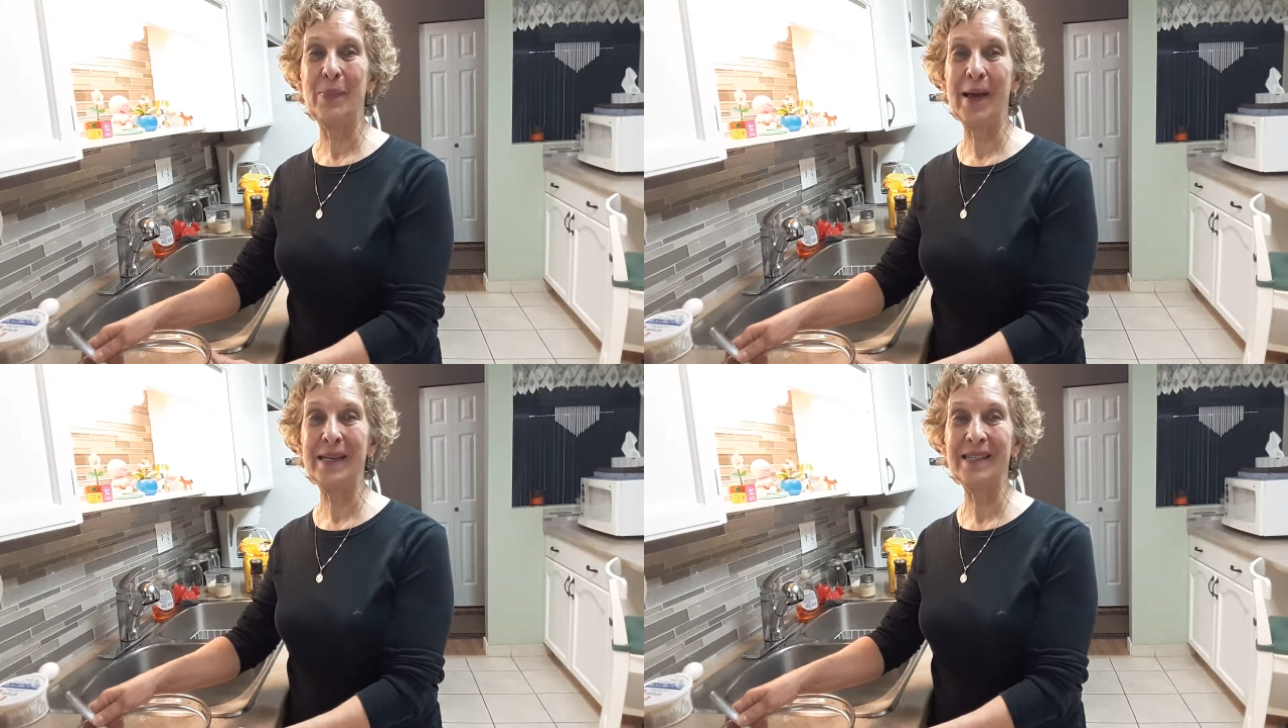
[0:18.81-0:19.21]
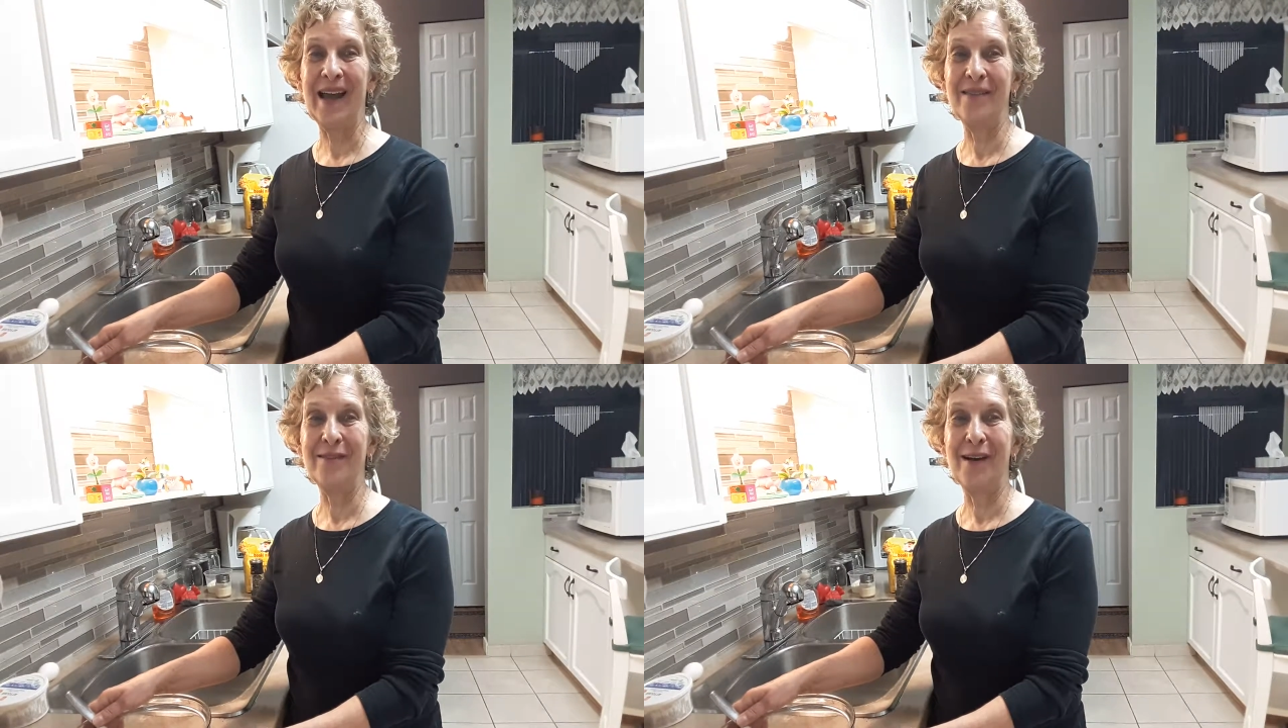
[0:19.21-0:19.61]
but
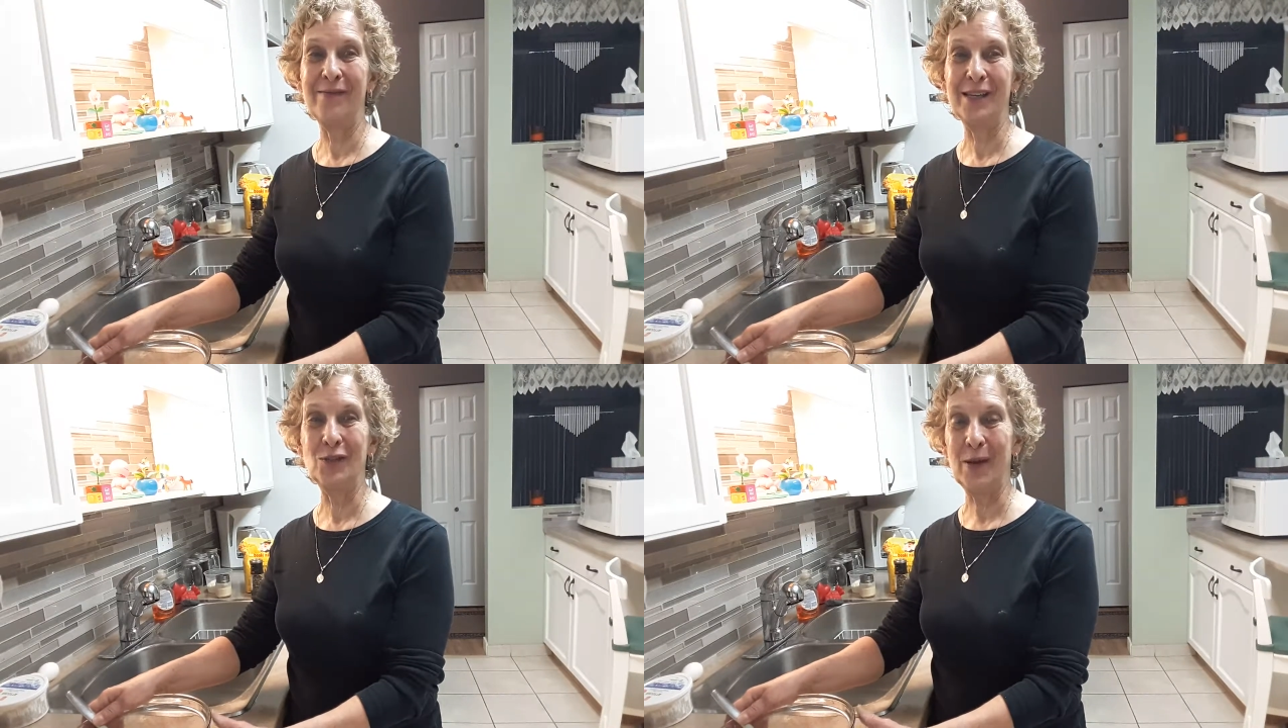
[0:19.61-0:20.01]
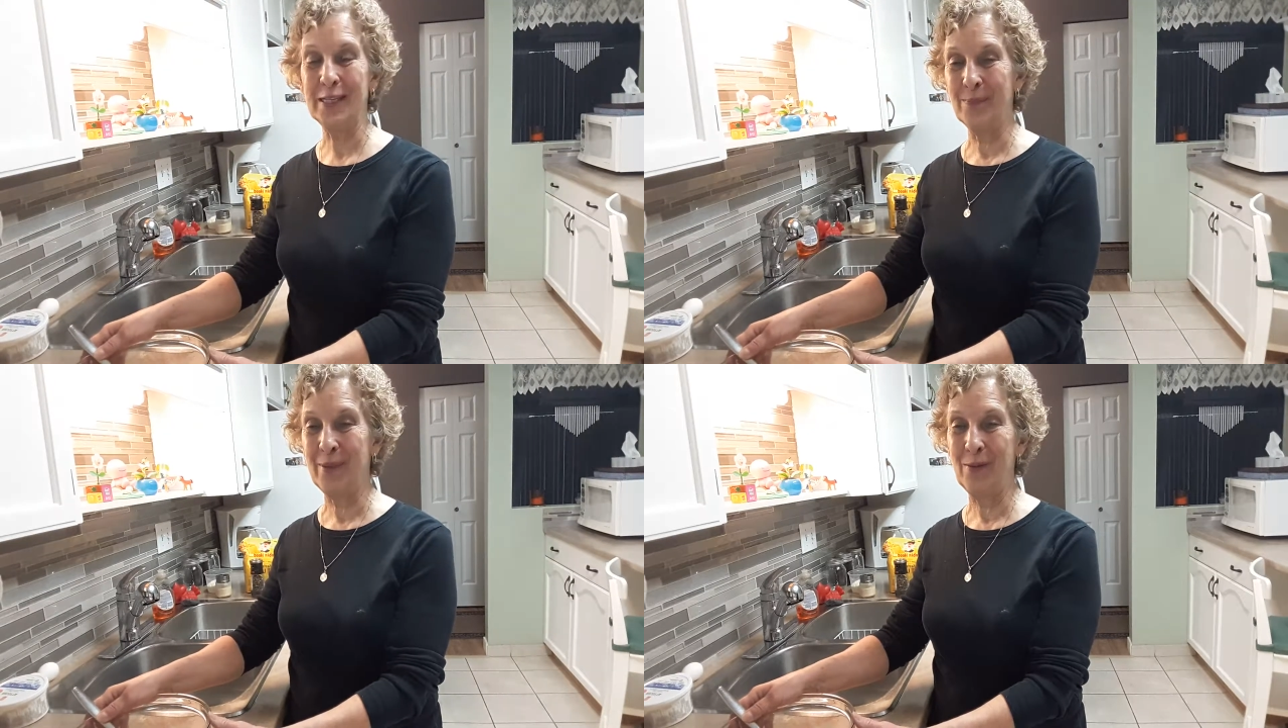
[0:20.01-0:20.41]
I thought this
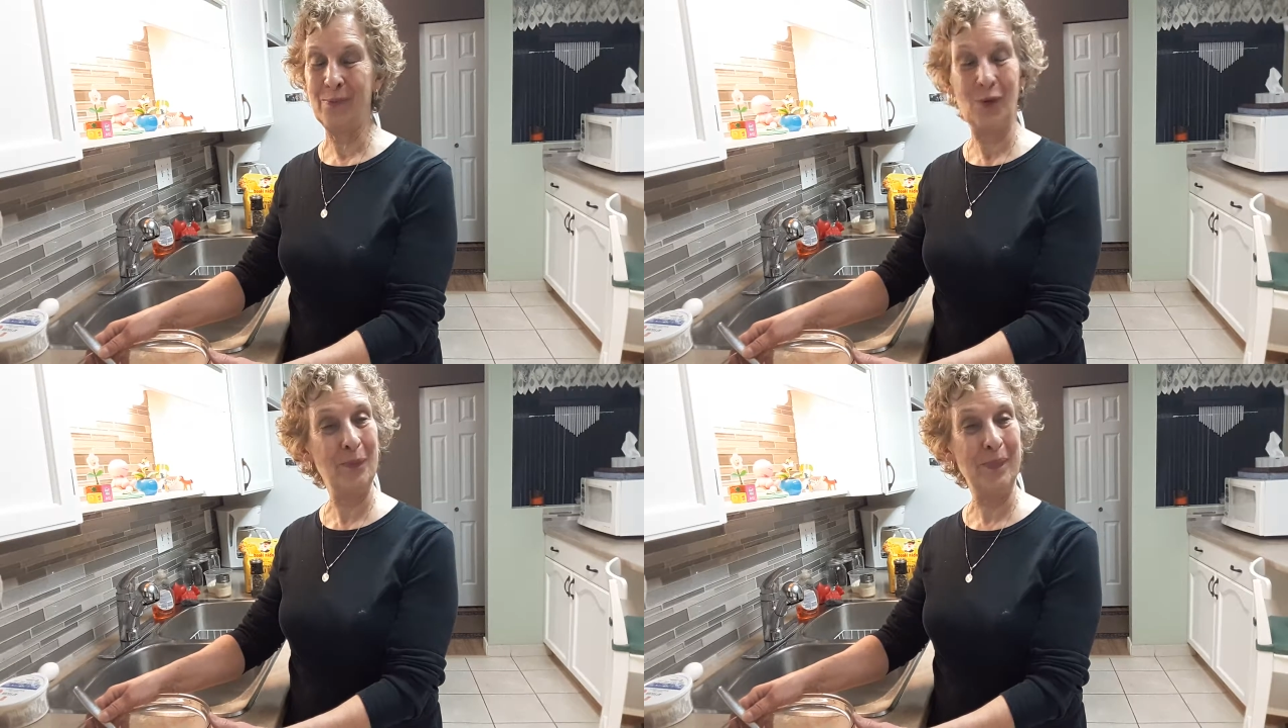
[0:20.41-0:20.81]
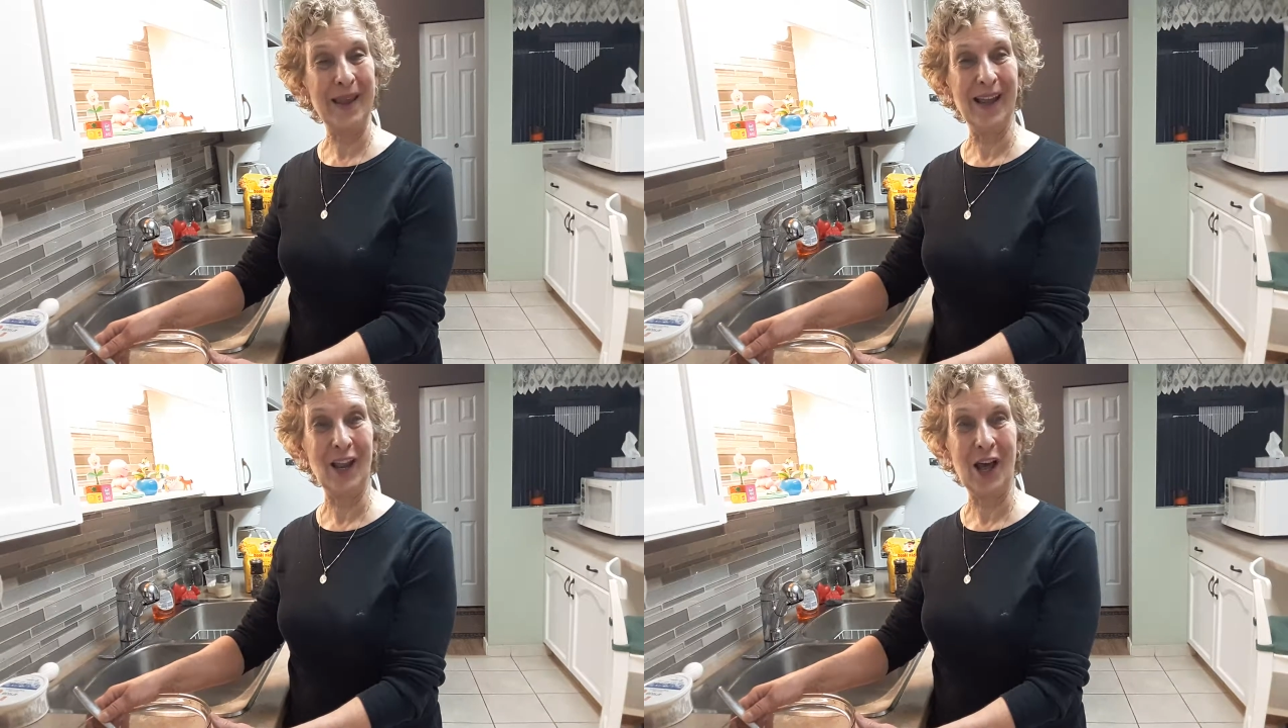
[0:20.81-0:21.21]
recipe would
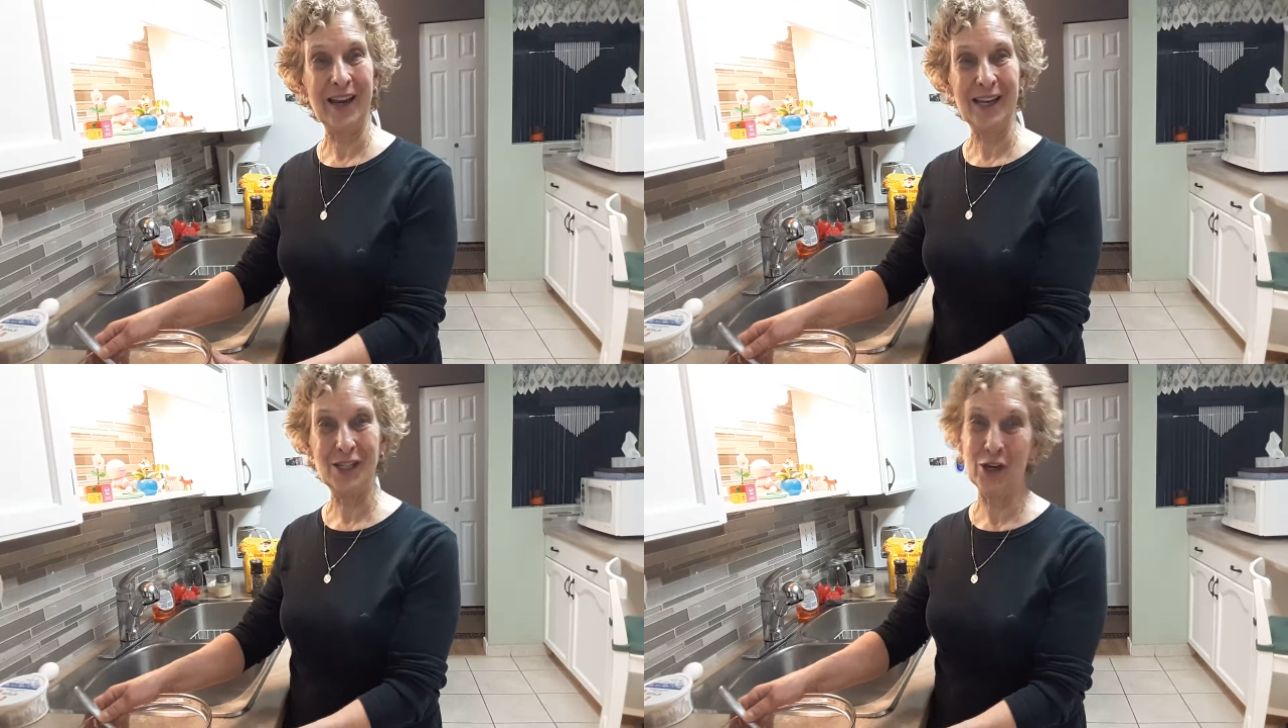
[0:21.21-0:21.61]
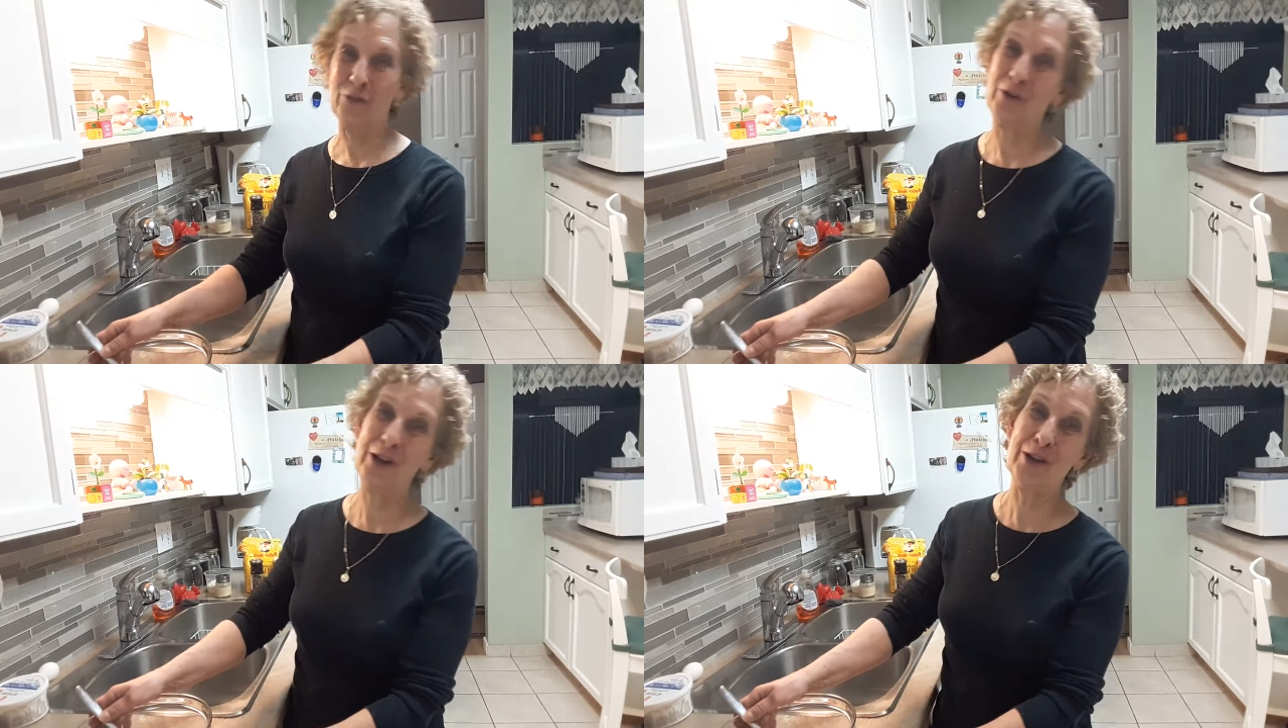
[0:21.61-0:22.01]
be a lot
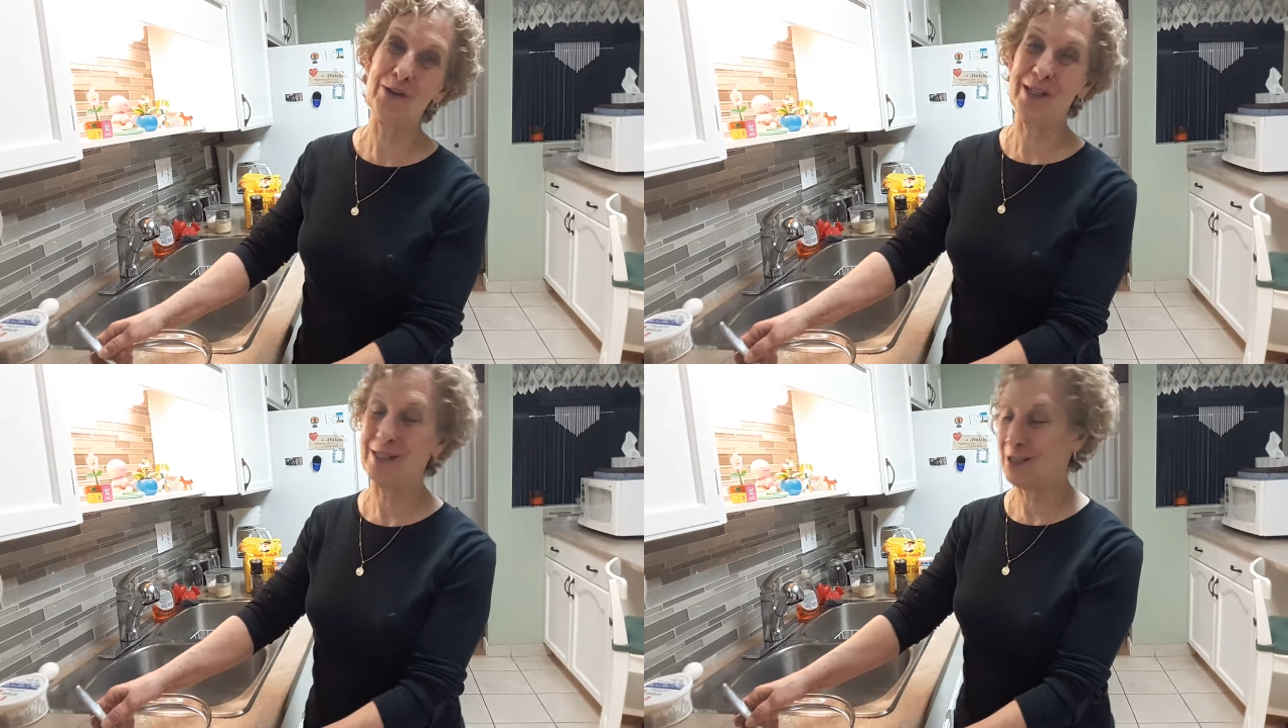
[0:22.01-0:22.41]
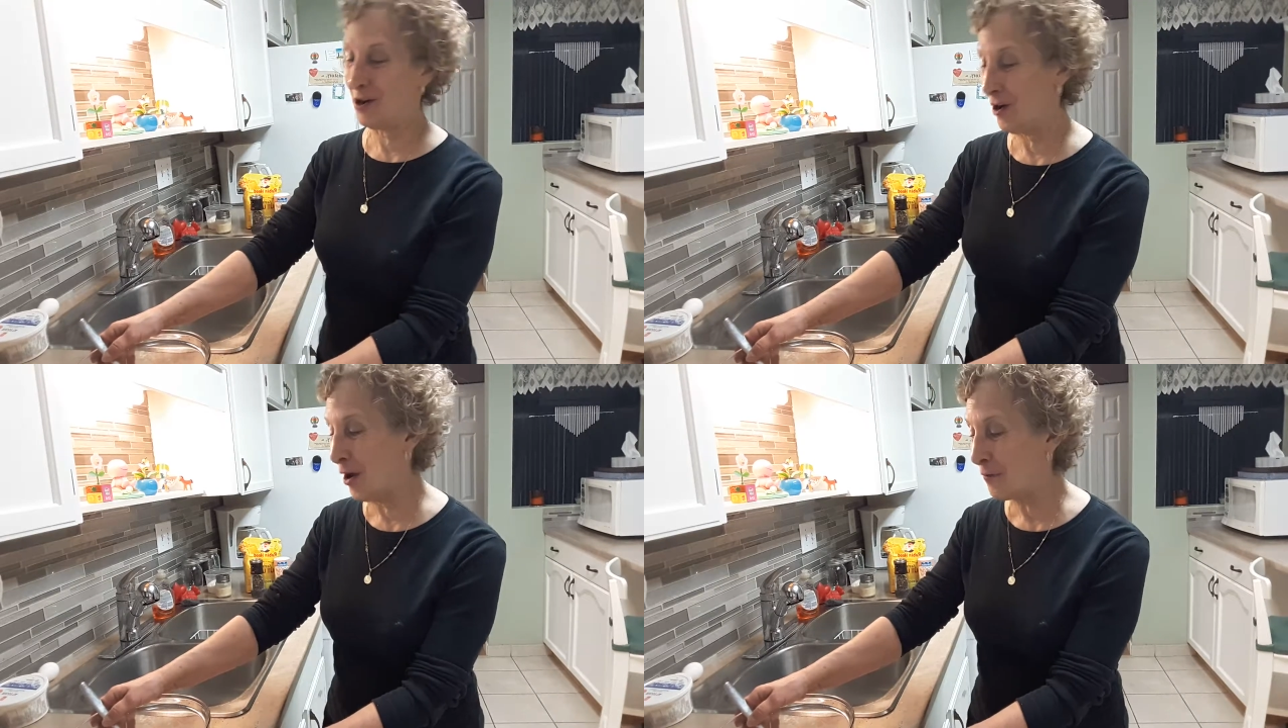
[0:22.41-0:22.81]
easier for you to
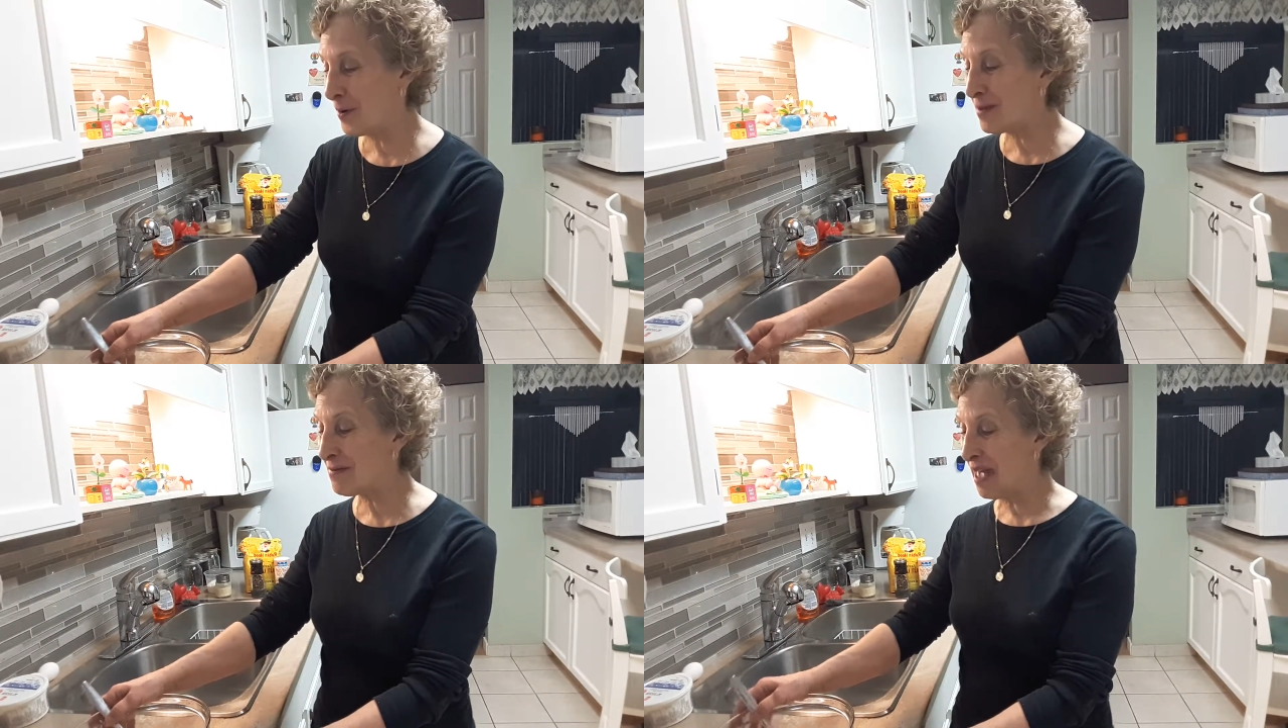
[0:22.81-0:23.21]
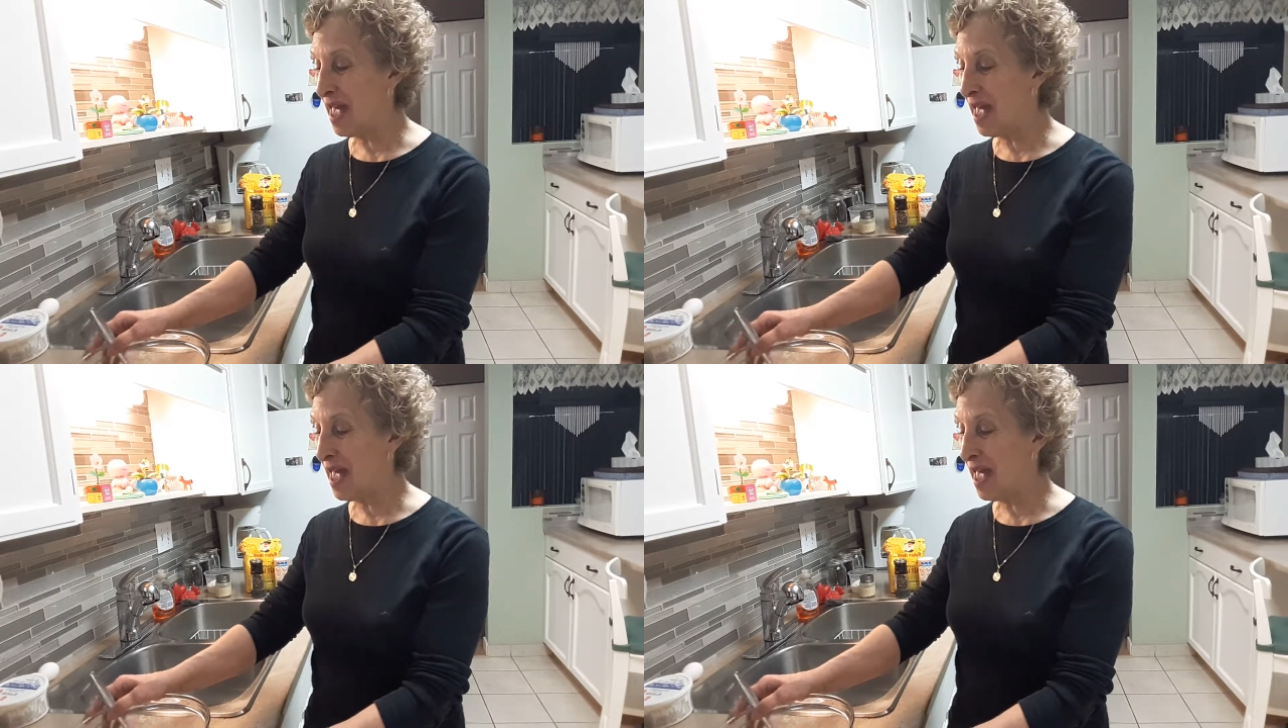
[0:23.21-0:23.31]
start off with.